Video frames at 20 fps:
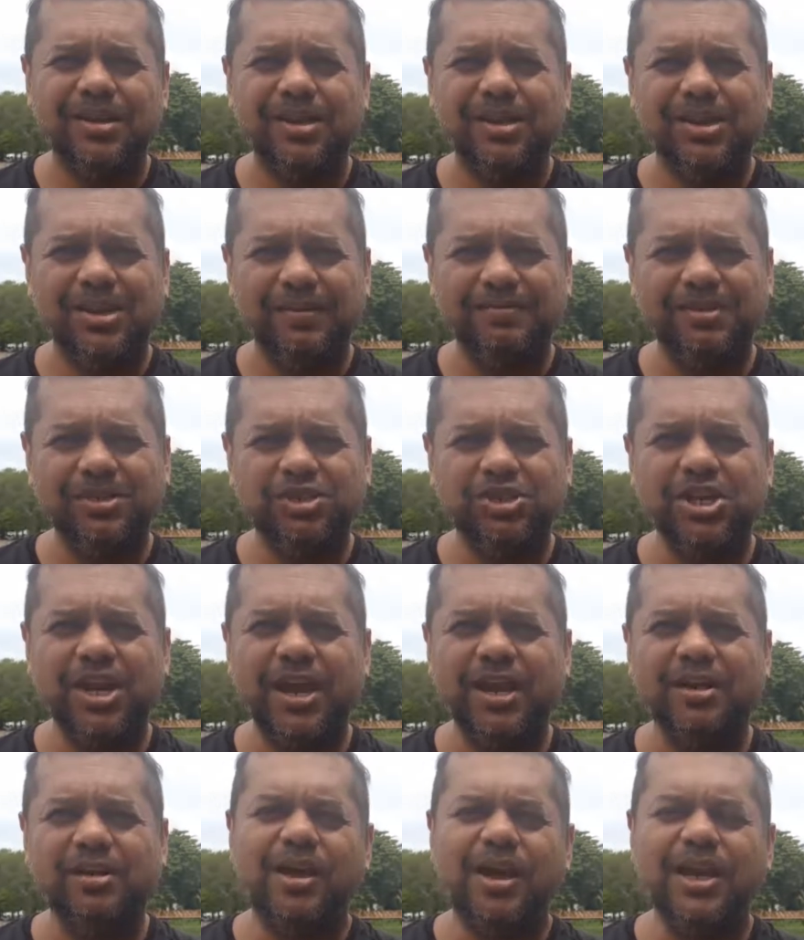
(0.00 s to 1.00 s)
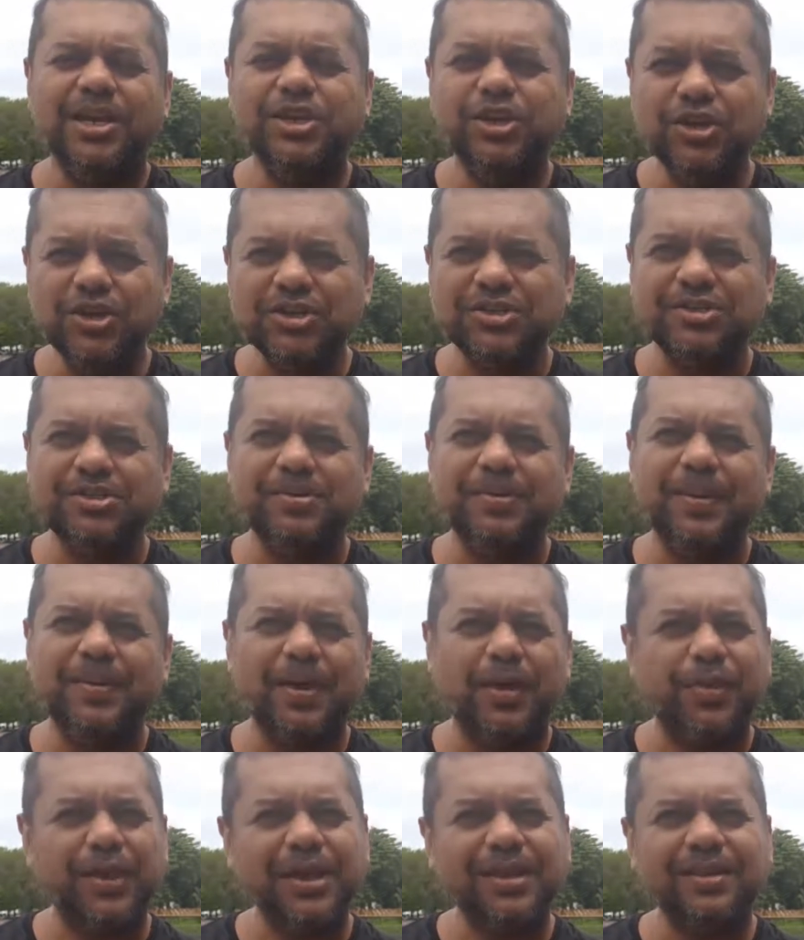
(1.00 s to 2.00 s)
You'll have to check. I
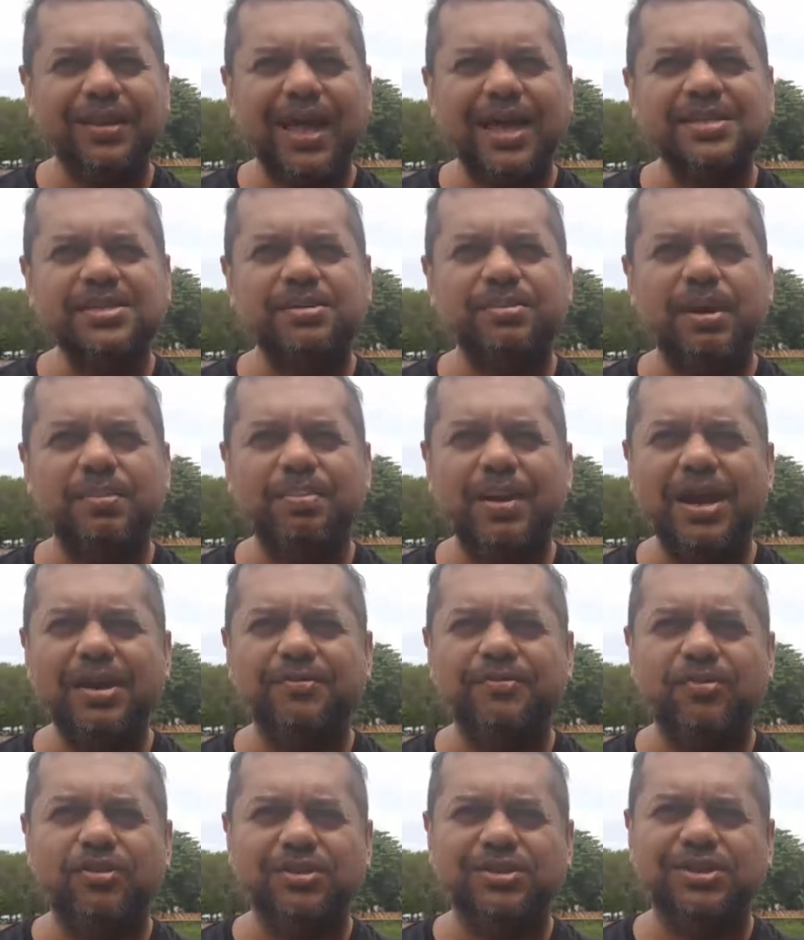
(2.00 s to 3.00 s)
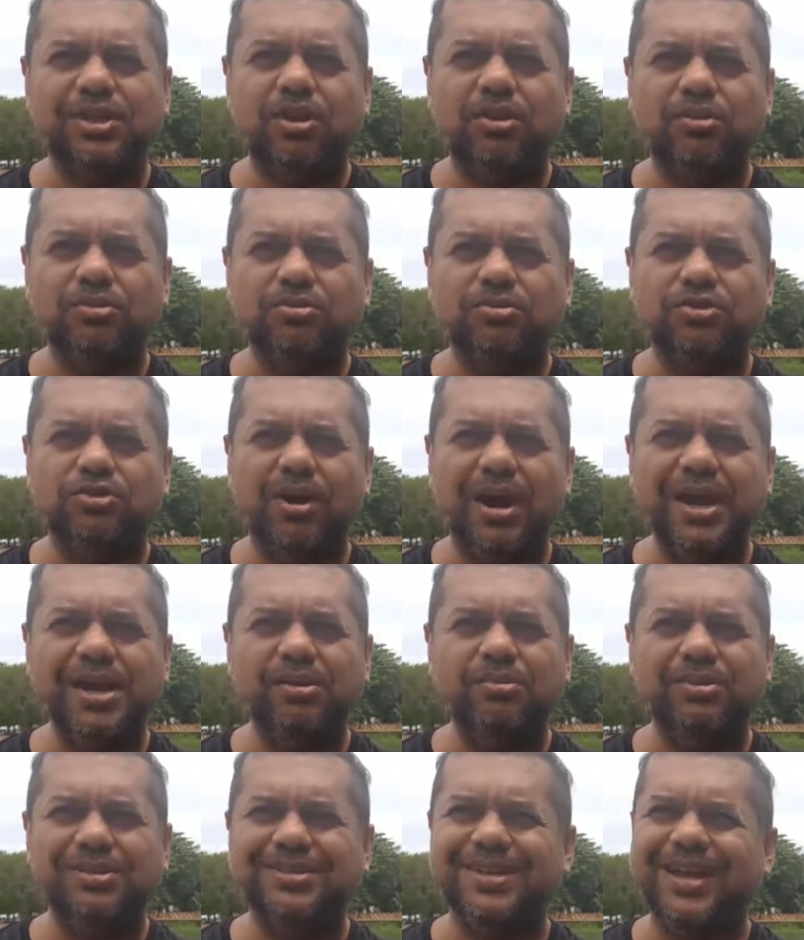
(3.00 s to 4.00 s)
think the last time I paid for a sole trader
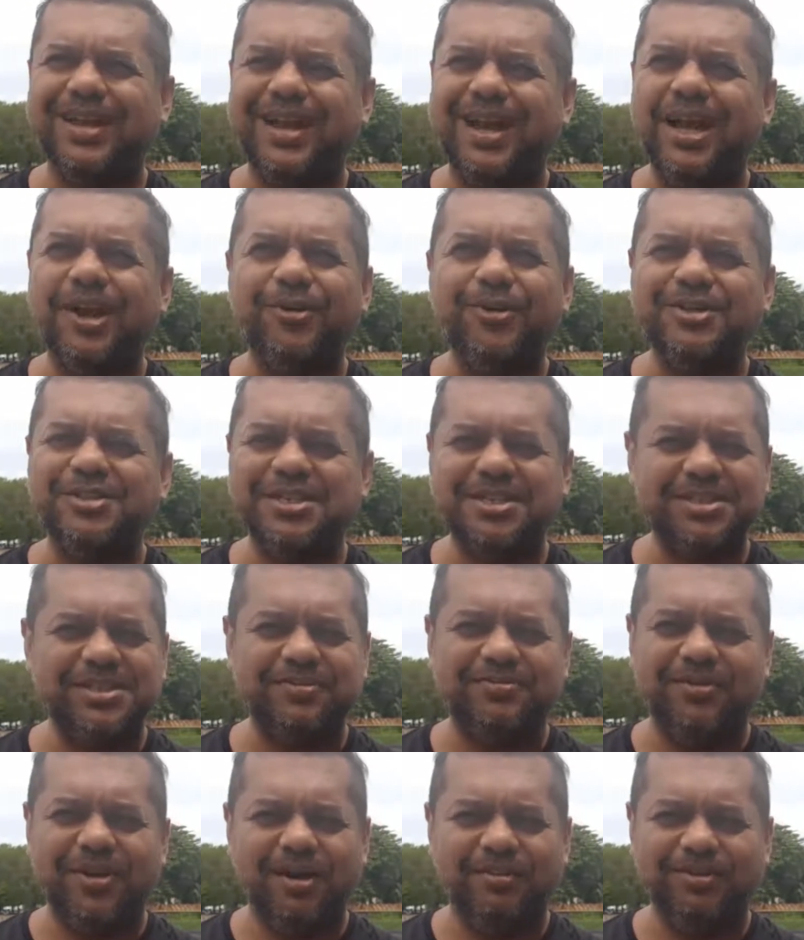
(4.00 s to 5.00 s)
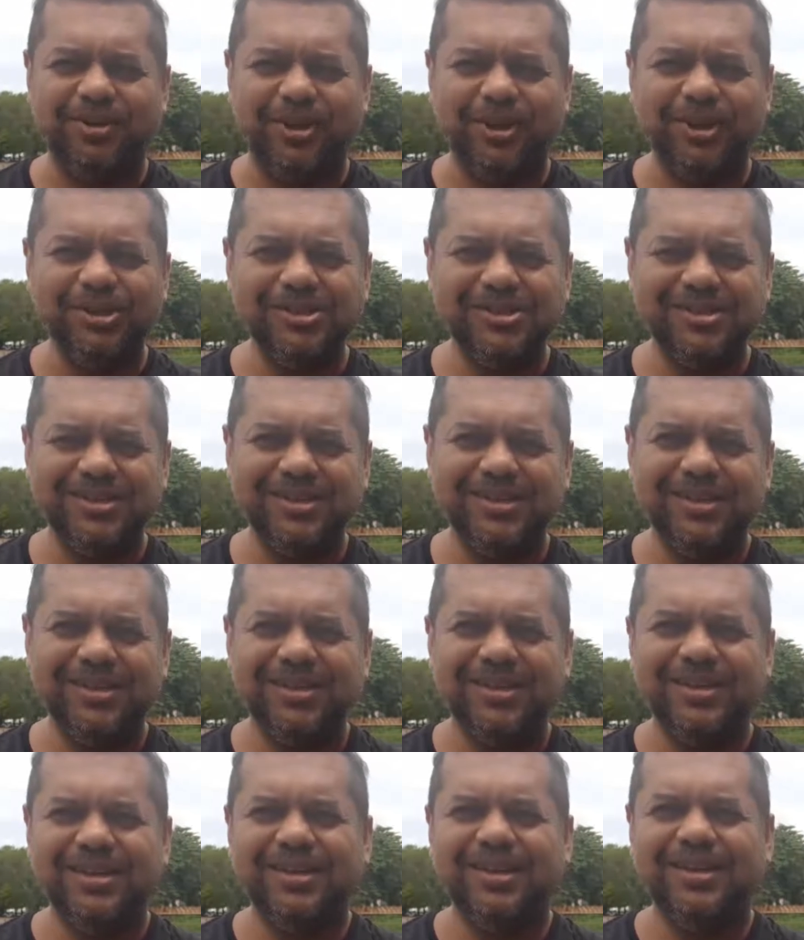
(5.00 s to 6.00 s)
was like $165.
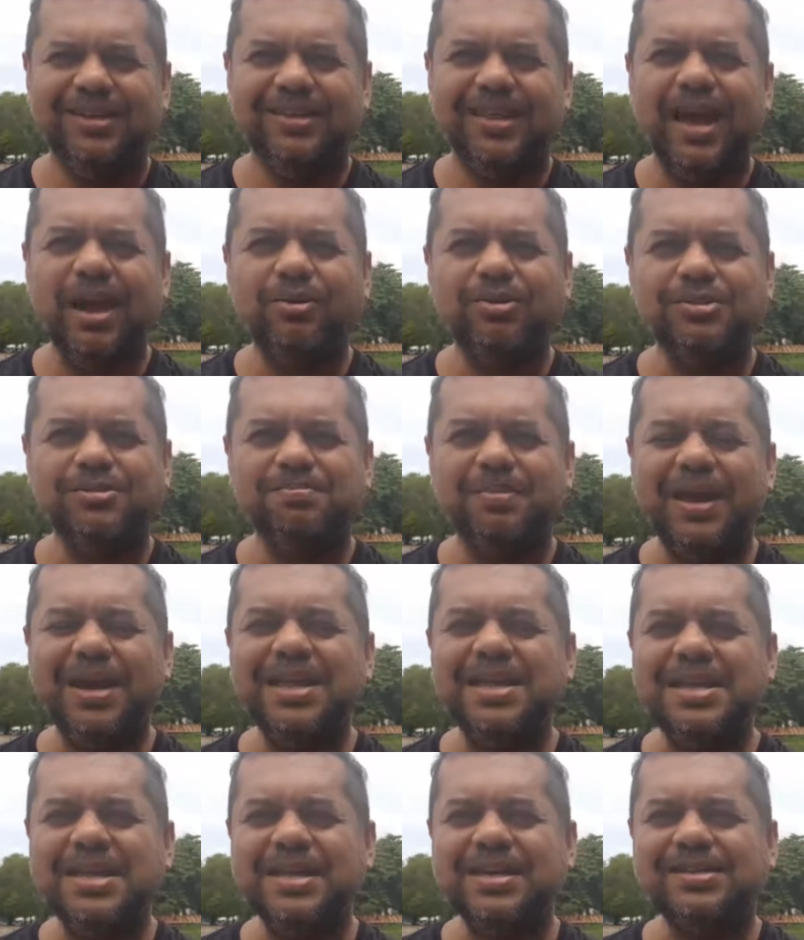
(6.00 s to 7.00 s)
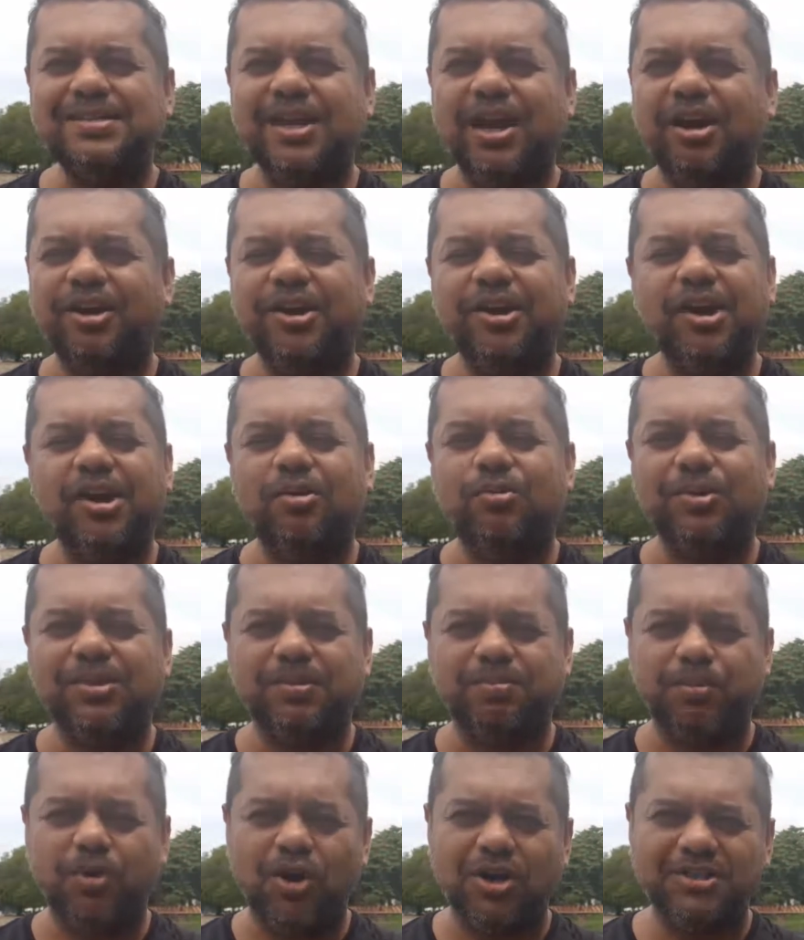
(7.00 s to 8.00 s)
That was many years ago. I don't know what
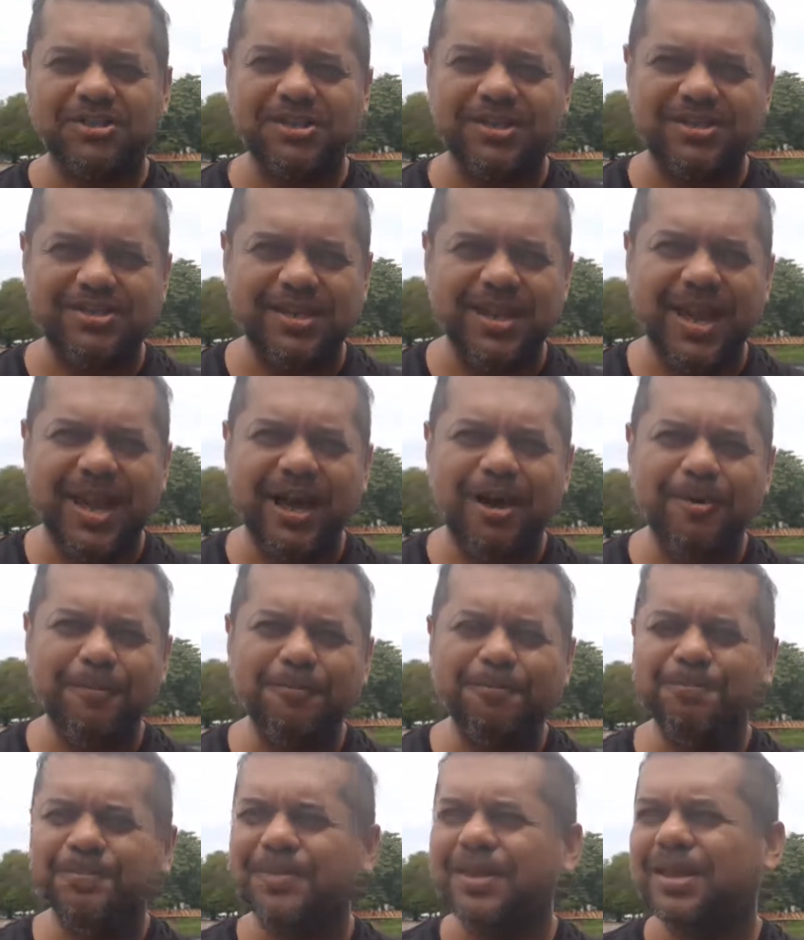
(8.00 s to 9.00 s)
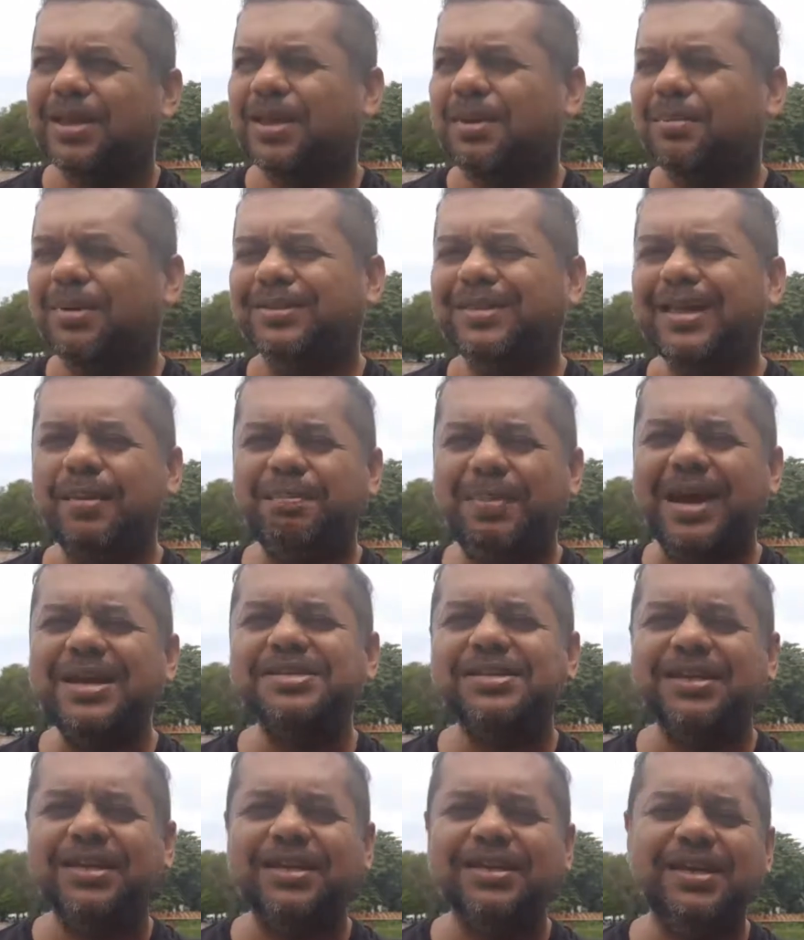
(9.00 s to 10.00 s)
the cost is now, but that
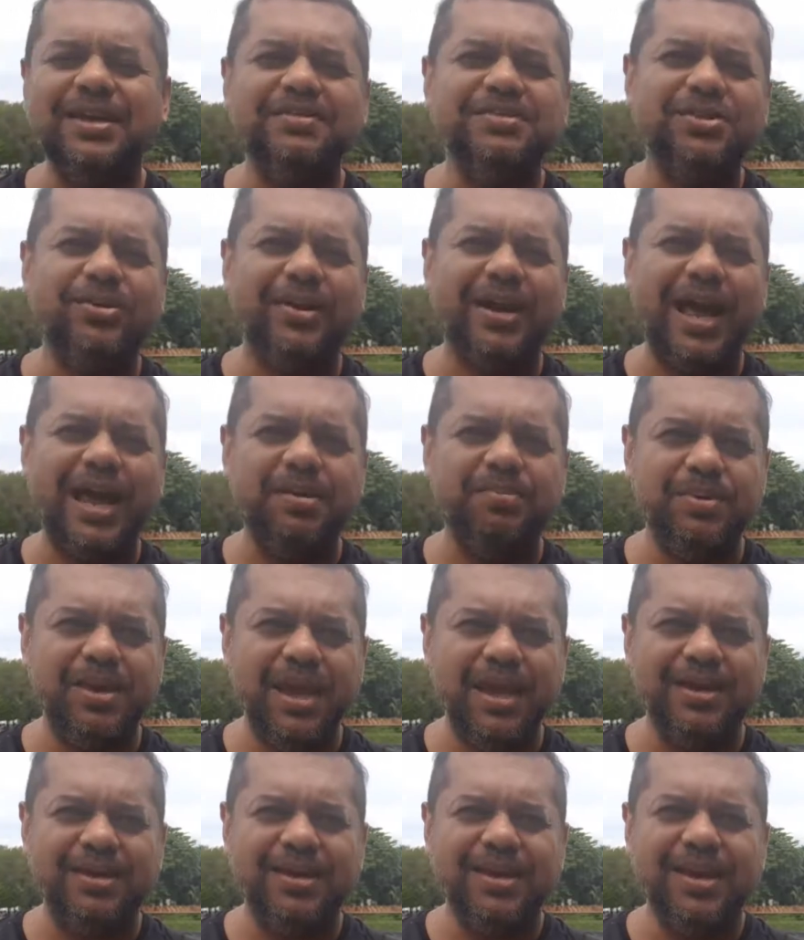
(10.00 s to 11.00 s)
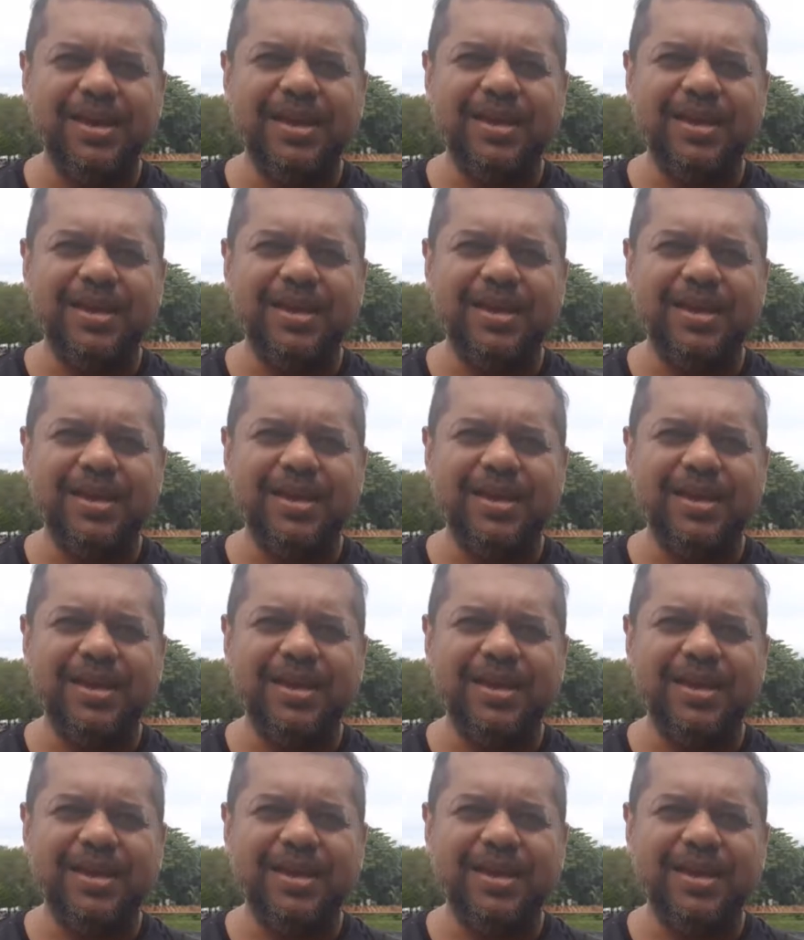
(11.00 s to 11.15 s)
basically gives you an ABN.